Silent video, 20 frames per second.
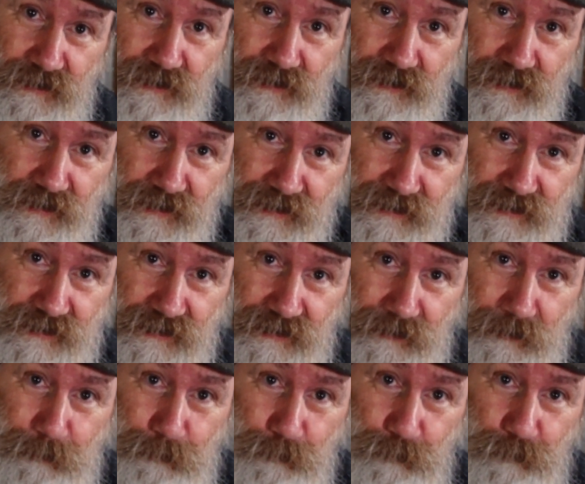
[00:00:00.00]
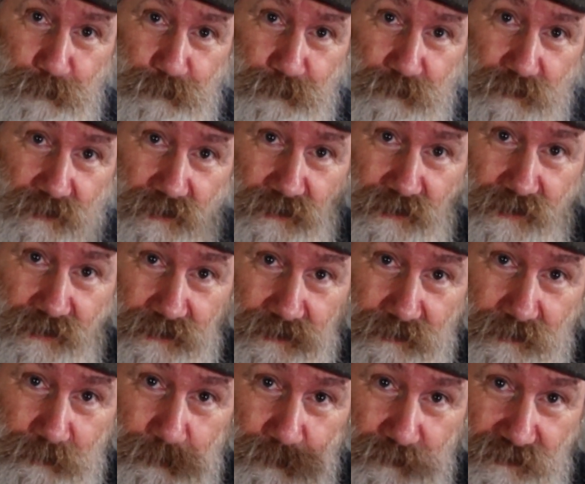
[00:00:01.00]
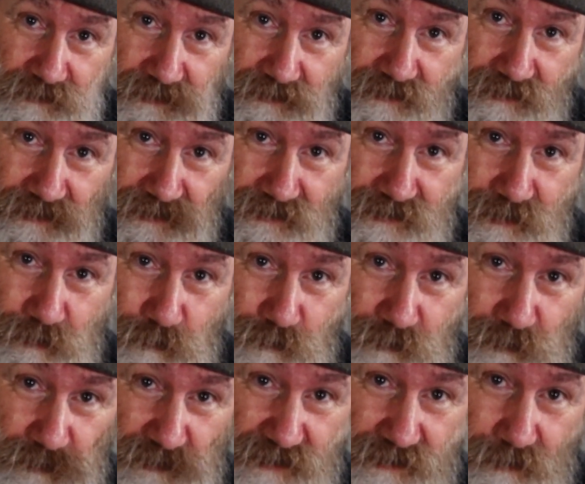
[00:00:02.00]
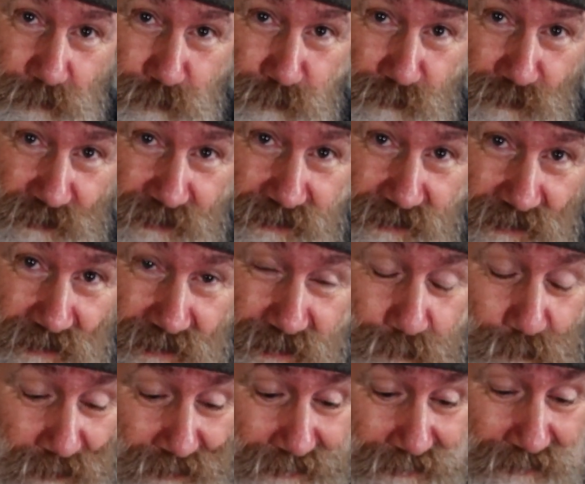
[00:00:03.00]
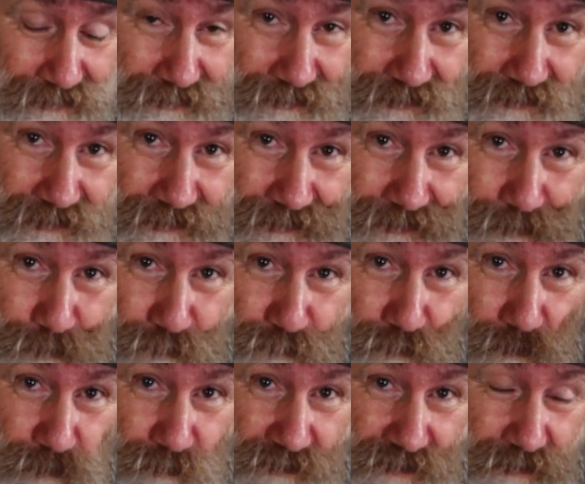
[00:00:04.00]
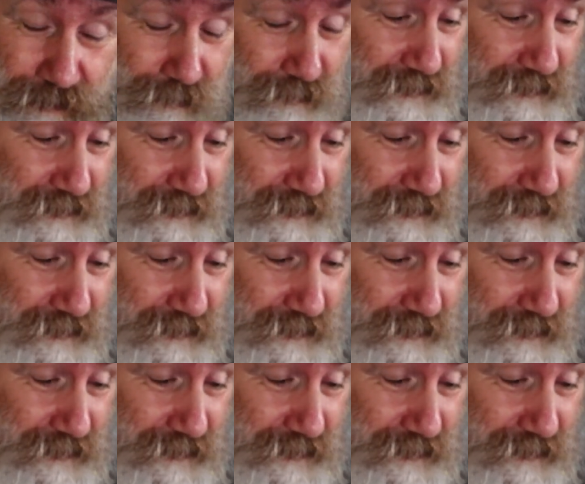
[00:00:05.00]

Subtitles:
the next time, and it's gonna be a really nice bag, I can promise you